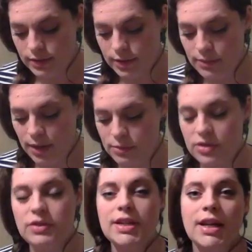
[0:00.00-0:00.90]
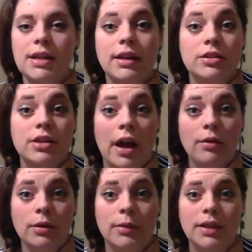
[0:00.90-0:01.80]
Sometimes just taking a
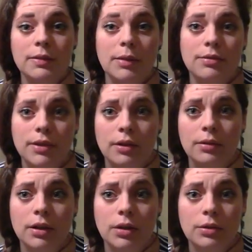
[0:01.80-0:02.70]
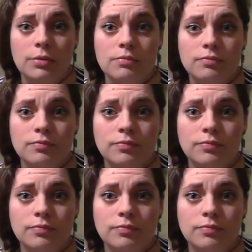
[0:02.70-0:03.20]
shower makes me feel renewed